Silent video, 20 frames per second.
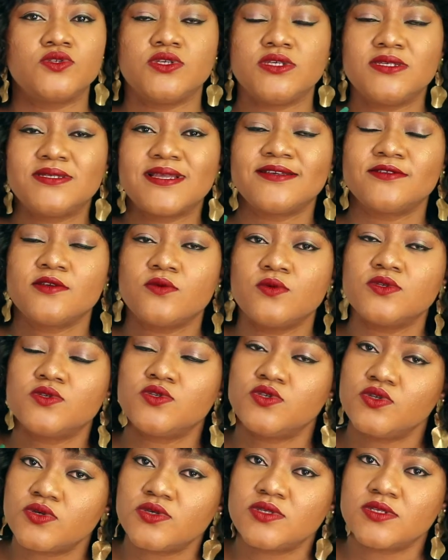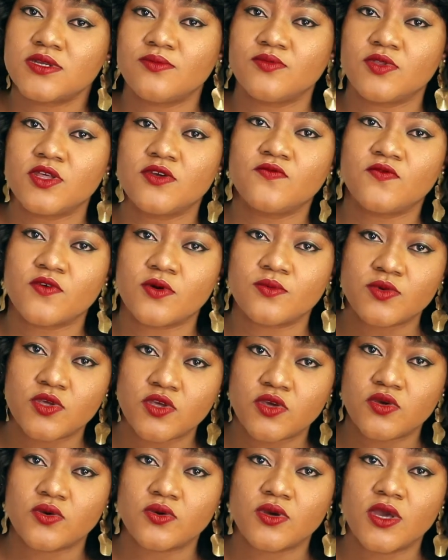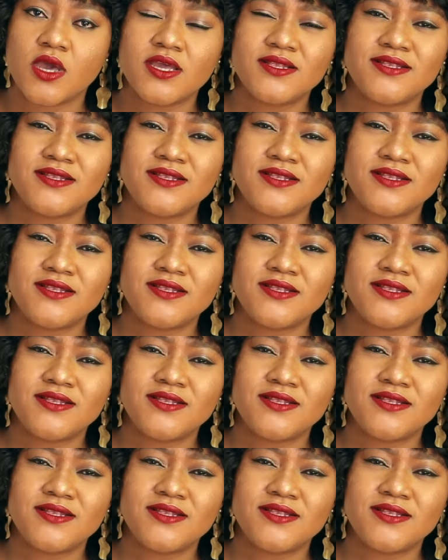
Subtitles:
like someone took something from you.